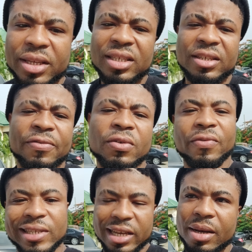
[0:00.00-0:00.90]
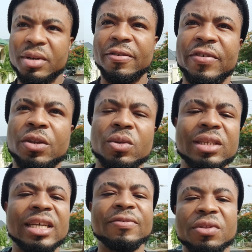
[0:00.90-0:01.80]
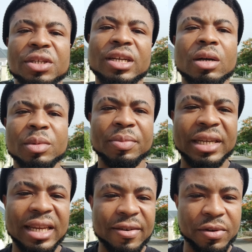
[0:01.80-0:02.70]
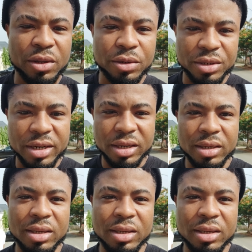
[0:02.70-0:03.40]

this is a front-facing camera video test for the Xiaomi Mi 11 Ultra.